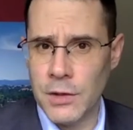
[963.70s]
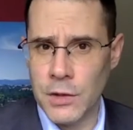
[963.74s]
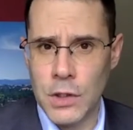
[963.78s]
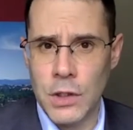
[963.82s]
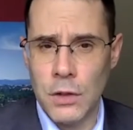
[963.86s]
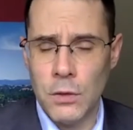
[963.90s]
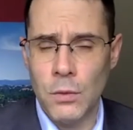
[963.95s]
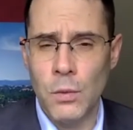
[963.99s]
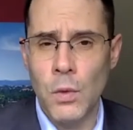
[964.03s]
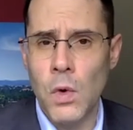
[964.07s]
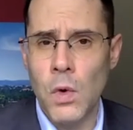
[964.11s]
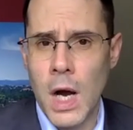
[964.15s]

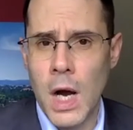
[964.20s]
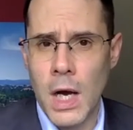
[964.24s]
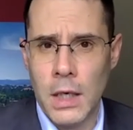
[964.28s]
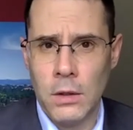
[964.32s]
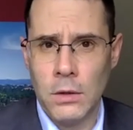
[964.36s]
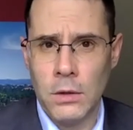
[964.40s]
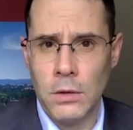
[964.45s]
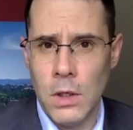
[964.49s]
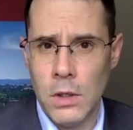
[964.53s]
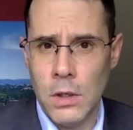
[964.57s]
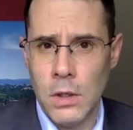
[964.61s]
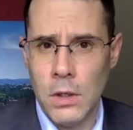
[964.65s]
in Wuhan
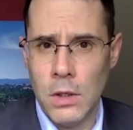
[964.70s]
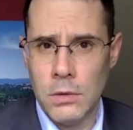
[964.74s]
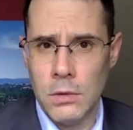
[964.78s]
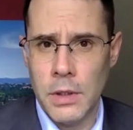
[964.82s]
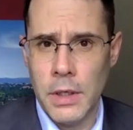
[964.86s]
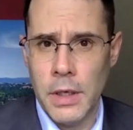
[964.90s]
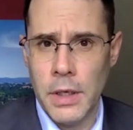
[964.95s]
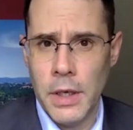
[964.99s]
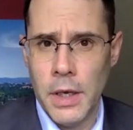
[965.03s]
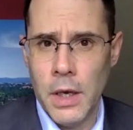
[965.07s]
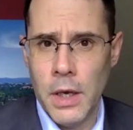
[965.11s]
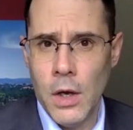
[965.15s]
alone,
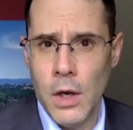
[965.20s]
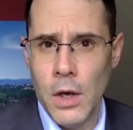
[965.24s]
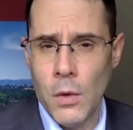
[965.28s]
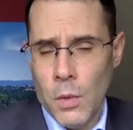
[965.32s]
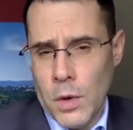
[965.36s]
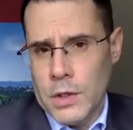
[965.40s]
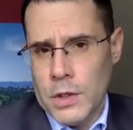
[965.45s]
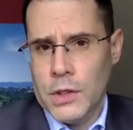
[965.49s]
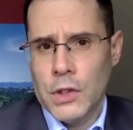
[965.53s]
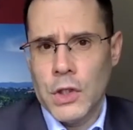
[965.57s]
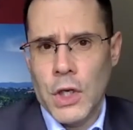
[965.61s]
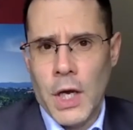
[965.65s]

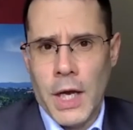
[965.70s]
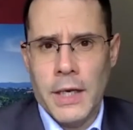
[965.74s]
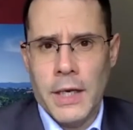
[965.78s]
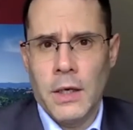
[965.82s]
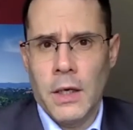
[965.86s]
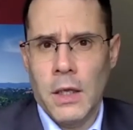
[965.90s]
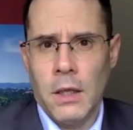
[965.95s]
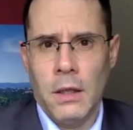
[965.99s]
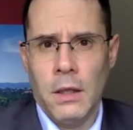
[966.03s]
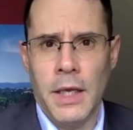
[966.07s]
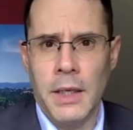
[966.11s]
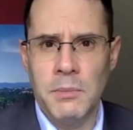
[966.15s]
whereas China
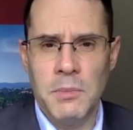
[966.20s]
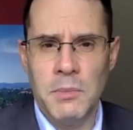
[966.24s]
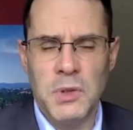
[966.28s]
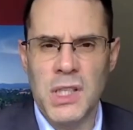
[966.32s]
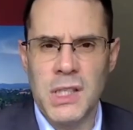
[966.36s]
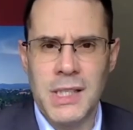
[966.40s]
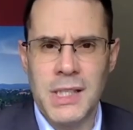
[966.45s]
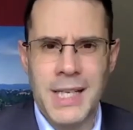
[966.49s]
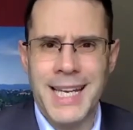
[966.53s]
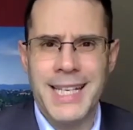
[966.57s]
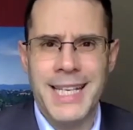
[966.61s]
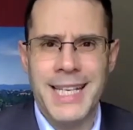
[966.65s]
claimed just
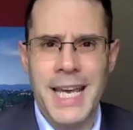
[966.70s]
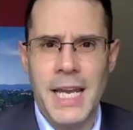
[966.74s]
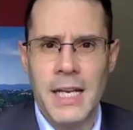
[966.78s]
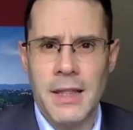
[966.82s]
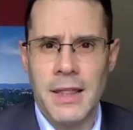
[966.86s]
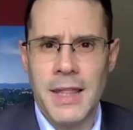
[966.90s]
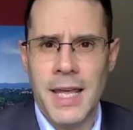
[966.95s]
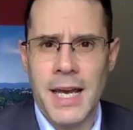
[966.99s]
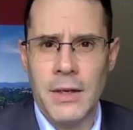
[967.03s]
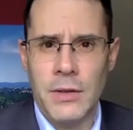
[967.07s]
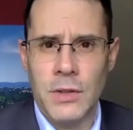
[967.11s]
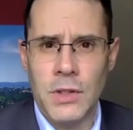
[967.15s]

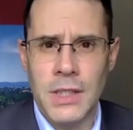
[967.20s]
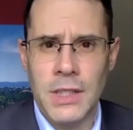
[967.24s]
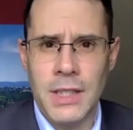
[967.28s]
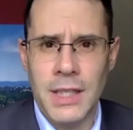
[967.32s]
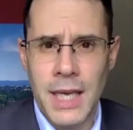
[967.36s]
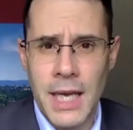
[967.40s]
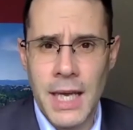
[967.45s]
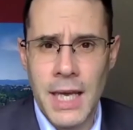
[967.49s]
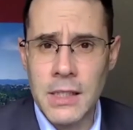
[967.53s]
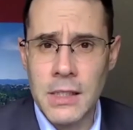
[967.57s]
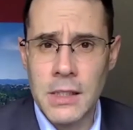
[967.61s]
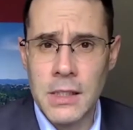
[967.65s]
88,000
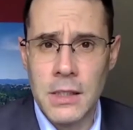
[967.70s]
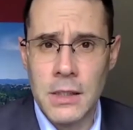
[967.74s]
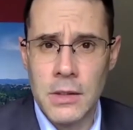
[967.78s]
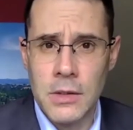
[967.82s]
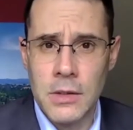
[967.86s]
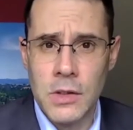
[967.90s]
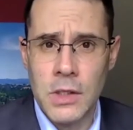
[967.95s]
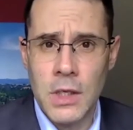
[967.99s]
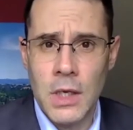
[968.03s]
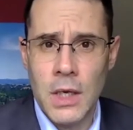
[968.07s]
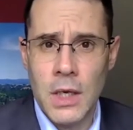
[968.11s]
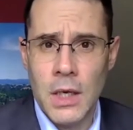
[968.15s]

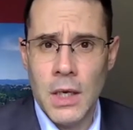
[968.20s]
cases